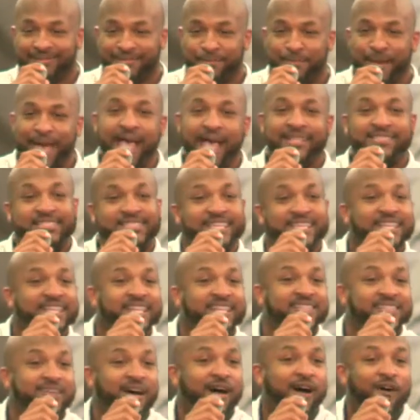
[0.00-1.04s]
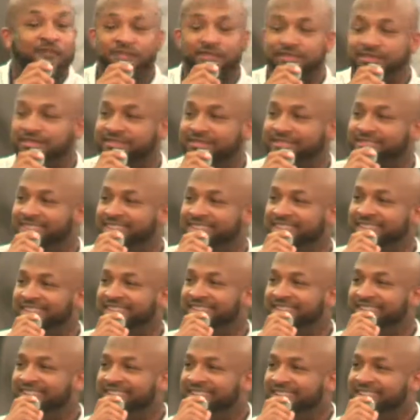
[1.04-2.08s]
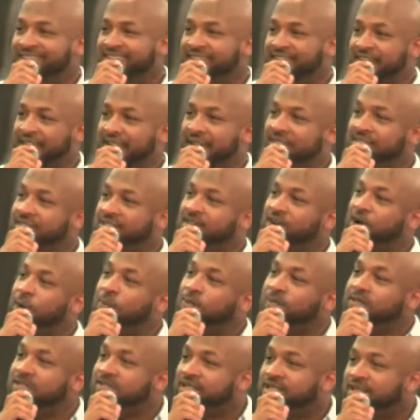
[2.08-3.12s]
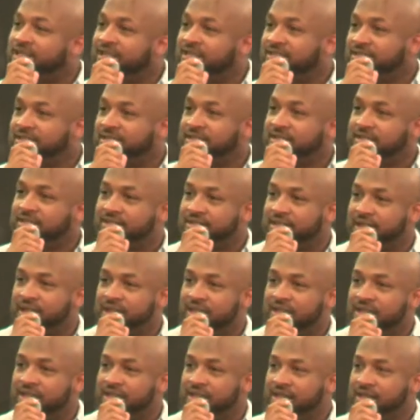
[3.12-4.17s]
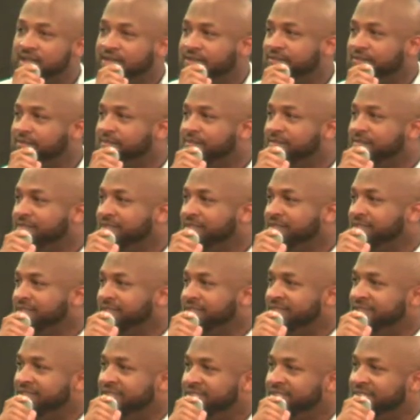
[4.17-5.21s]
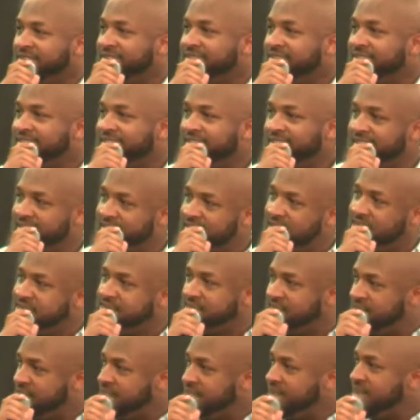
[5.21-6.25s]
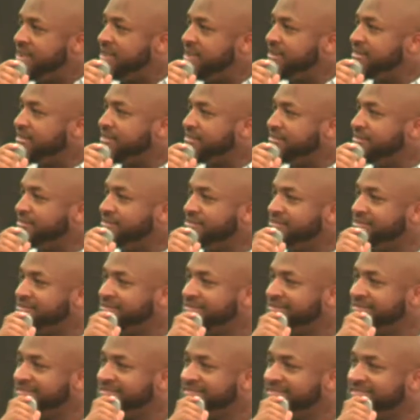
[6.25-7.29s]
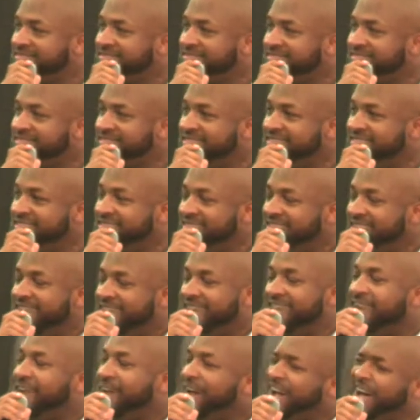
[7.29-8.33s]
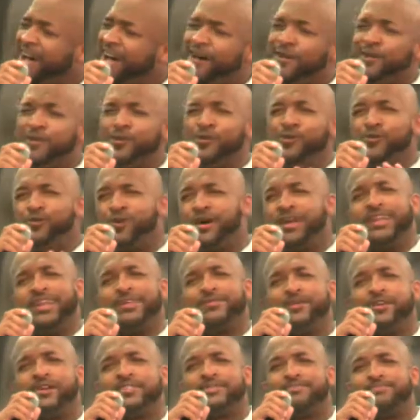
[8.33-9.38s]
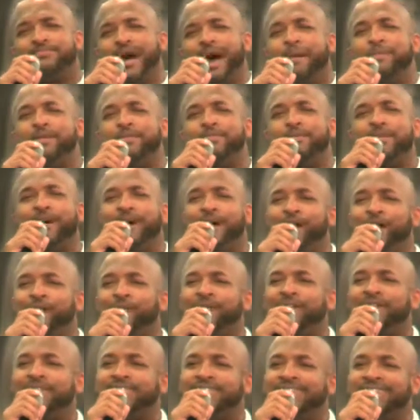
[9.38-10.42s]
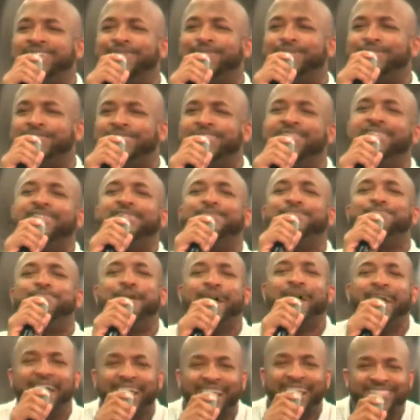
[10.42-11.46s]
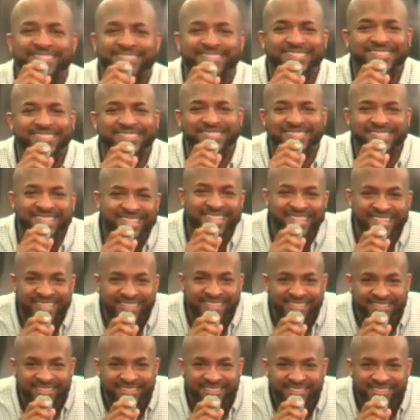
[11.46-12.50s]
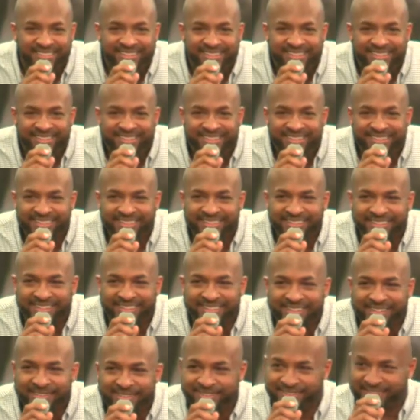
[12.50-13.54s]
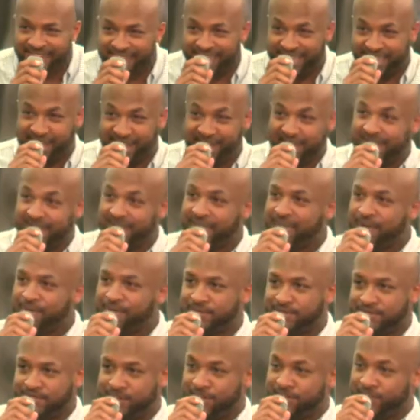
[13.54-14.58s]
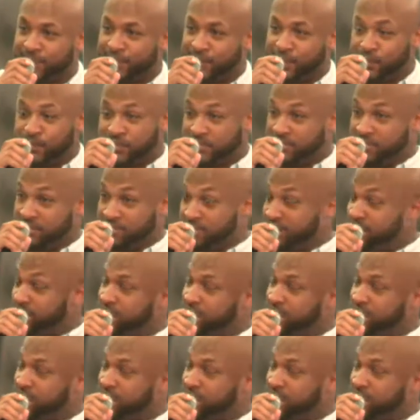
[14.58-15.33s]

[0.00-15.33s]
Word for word: Pastor in his office. I said, open seat, Sister Danielle. And I sit down. And I don't know what it was about me, but I always end up sitting in the pastor's seat. It was at the head of the table. It was the closest to me.